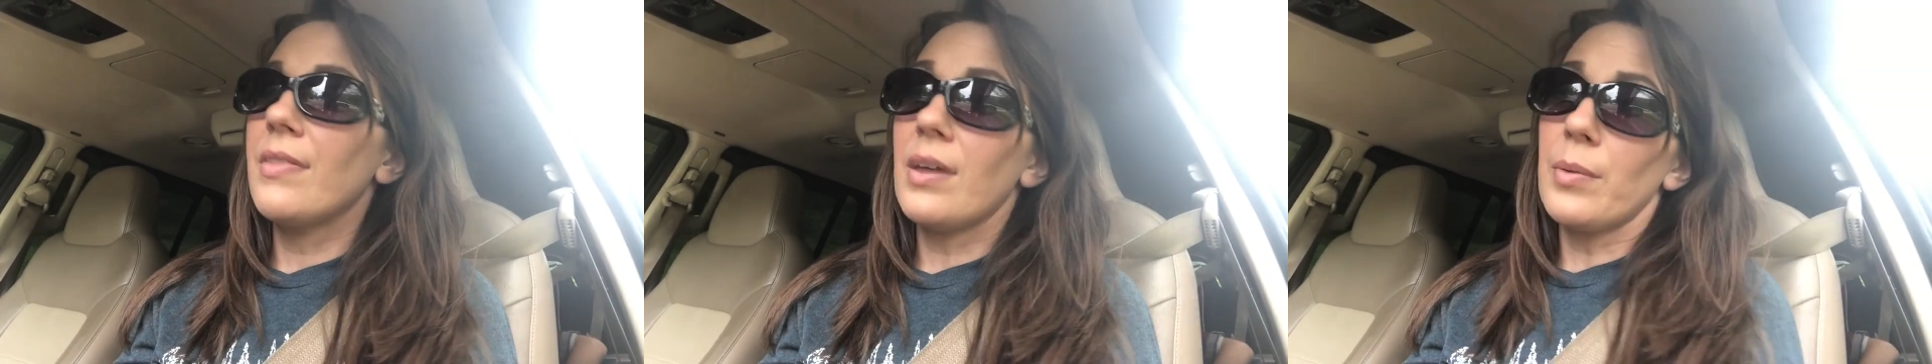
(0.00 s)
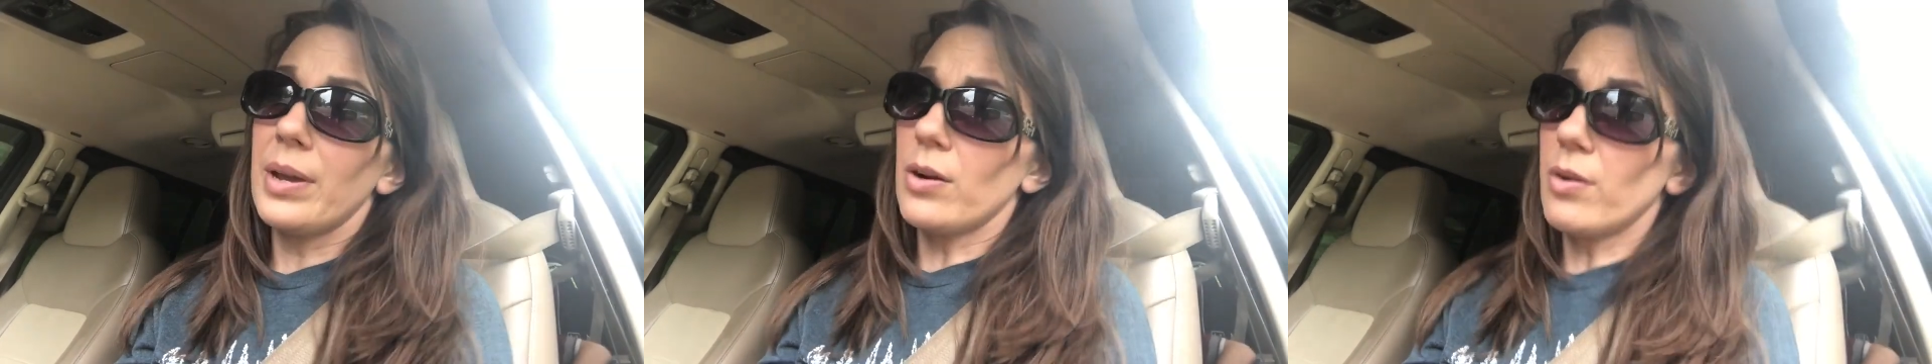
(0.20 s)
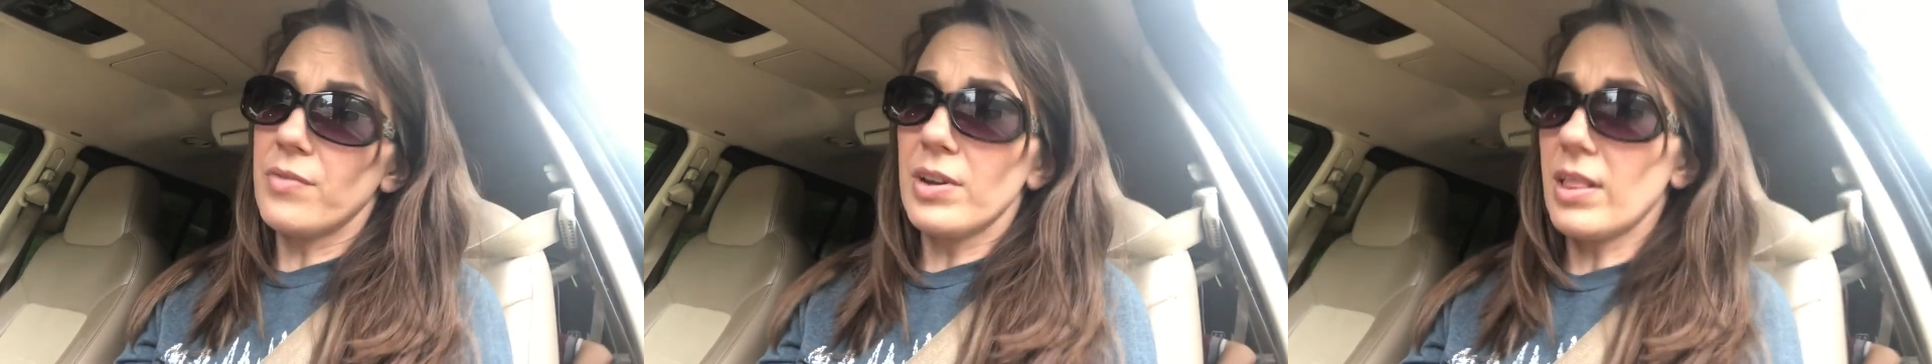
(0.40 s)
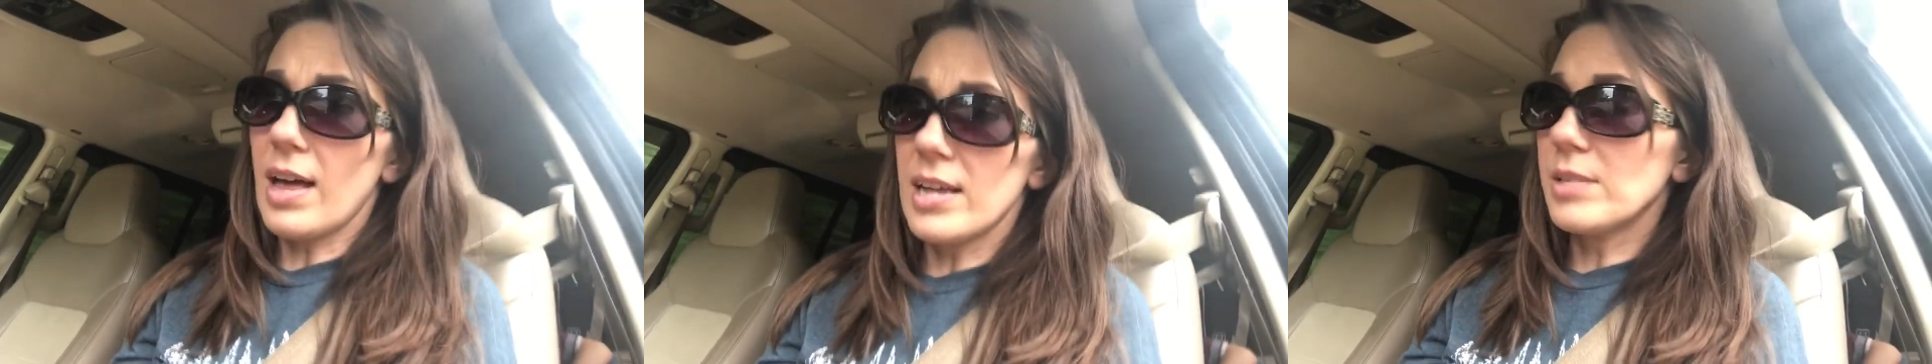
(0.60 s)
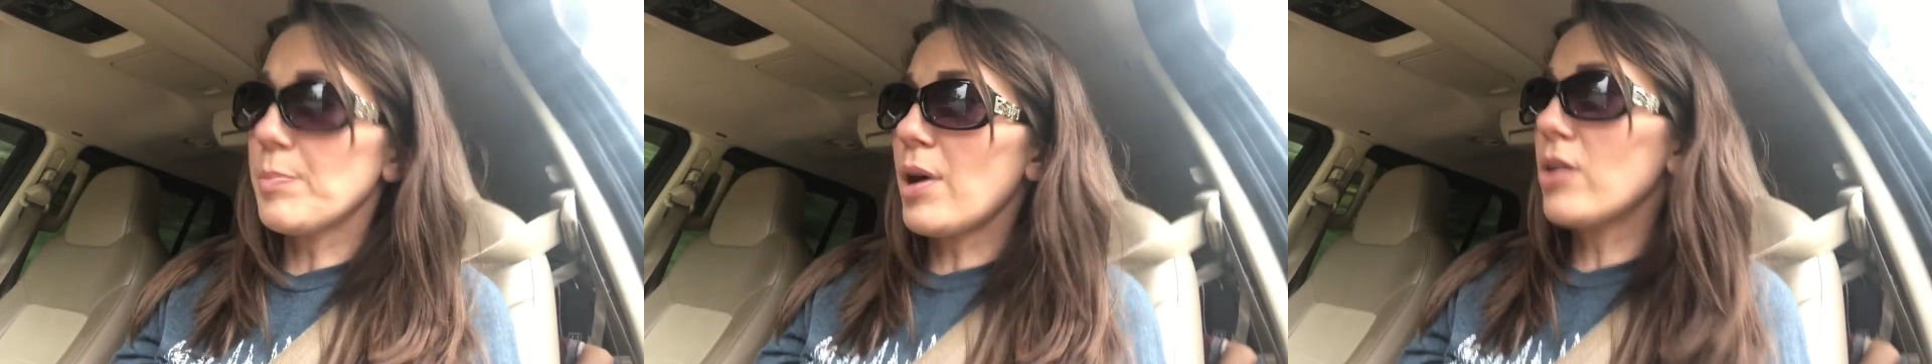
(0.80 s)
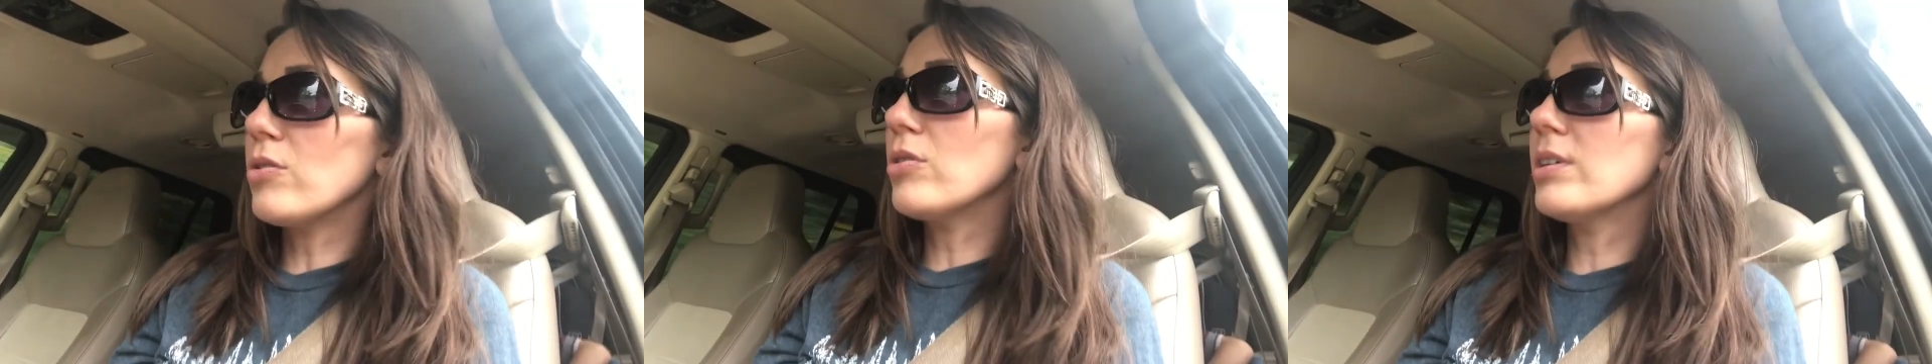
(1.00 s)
that way I don't have a glass bottle,